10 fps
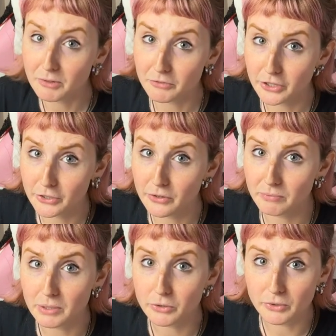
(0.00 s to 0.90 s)
them a video
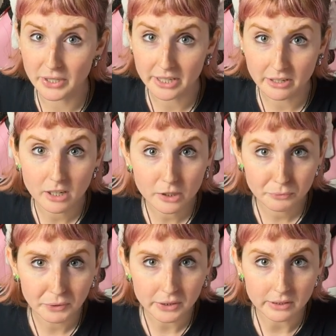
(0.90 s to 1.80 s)
of me doing a
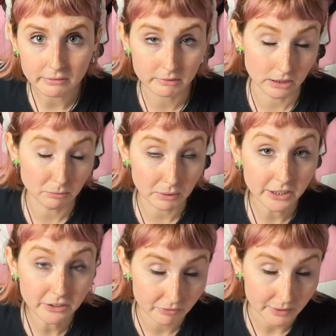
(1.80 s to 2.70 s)
cartwheel, they'll
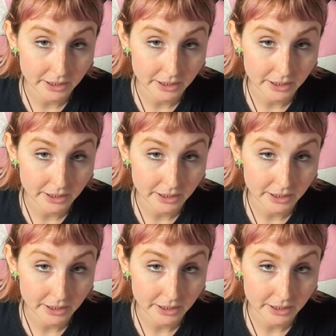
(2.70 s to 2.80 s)
believe